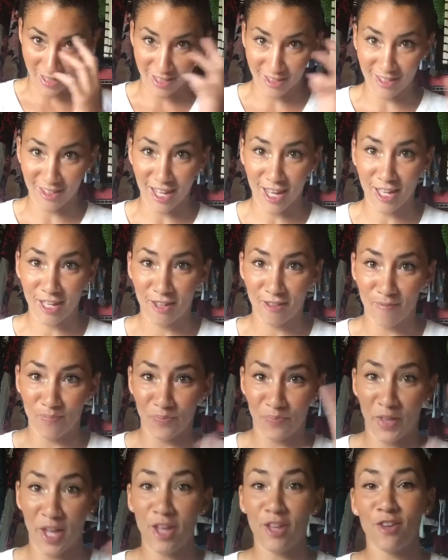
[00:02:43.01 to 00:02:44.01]
So thank
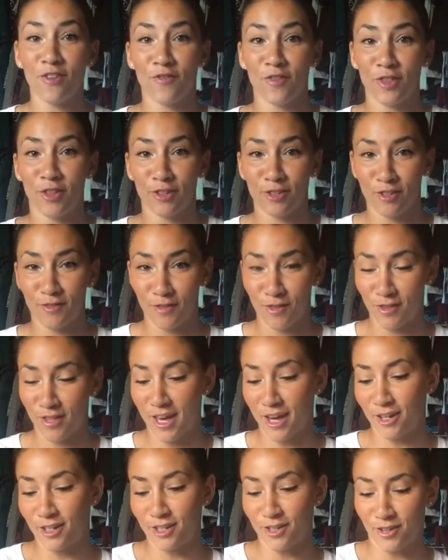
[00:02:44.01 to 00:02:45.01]
you for those of you
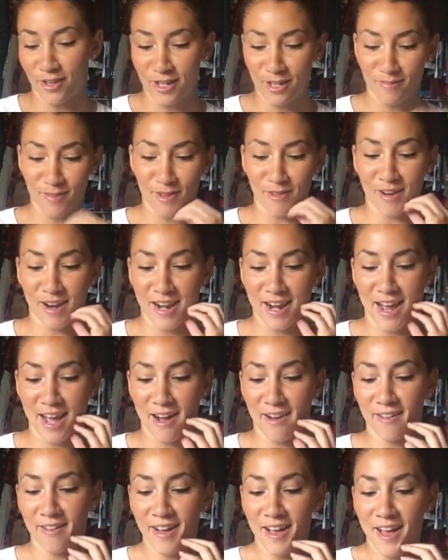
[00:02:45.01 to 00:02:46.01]
that are joining me right
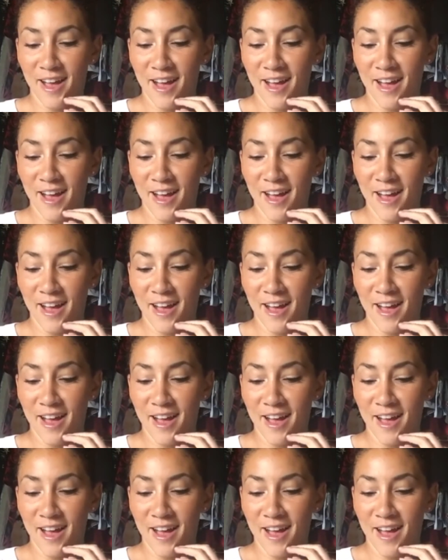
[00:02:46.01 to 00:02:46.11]
now.